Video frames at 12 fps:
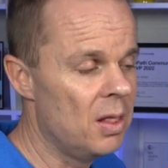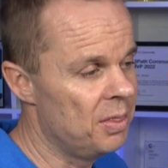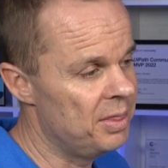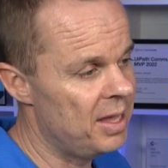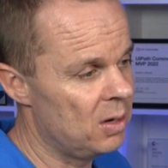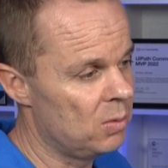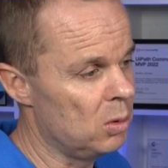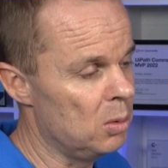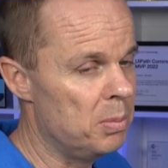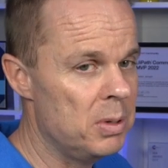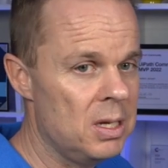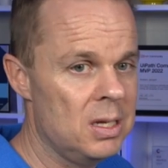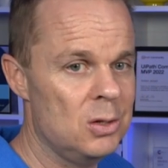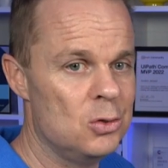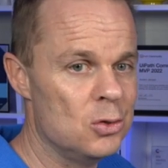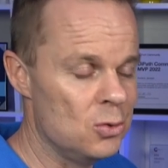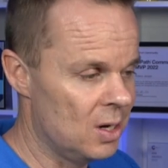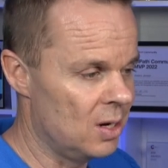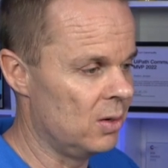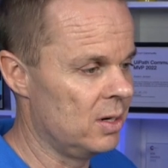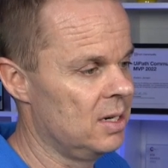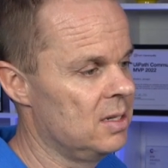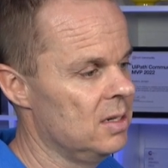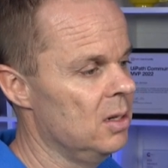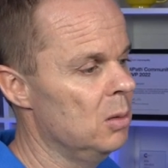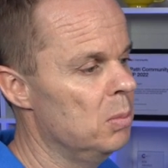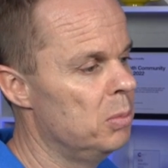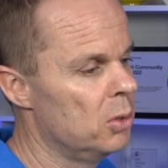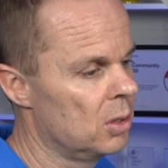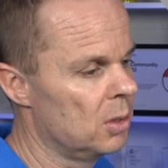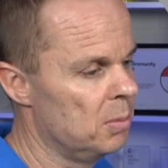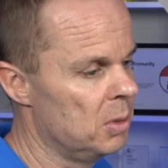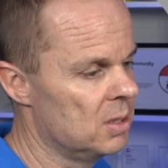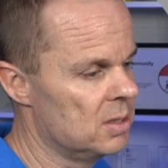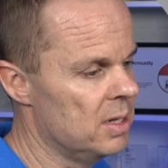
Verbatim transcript: That will be to our Excel book because